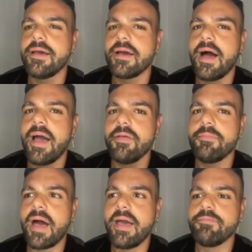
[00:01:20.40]

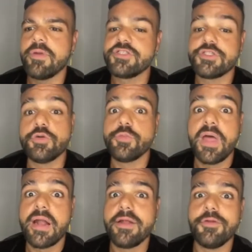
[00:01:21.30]
I assume
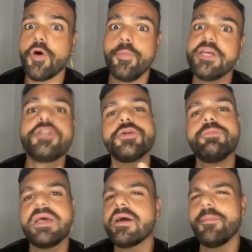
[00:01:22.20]
that nobody should
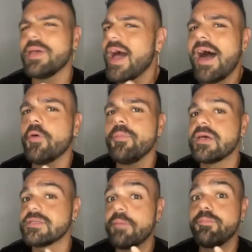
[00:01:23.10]
be coming out,
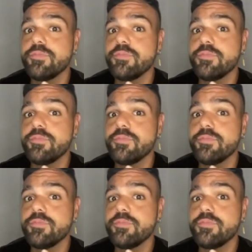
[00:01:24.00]
because I